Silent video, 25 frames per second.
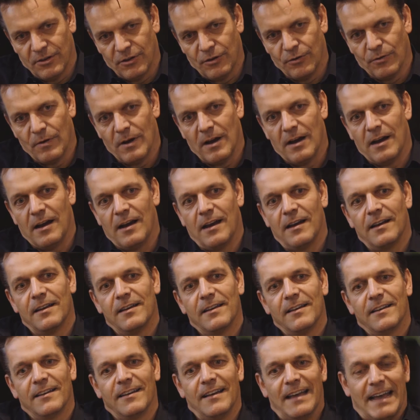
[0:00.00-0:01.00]
who are
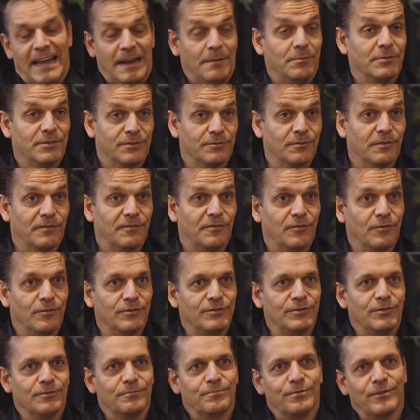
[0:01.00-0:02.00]
able to
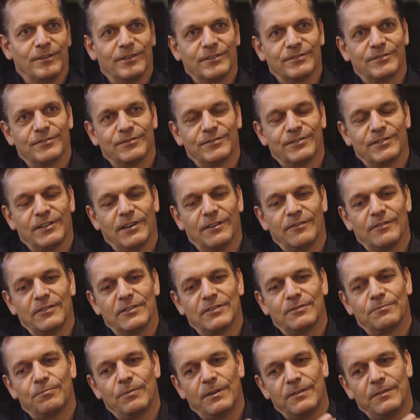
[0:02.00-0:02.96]
afford your product or service.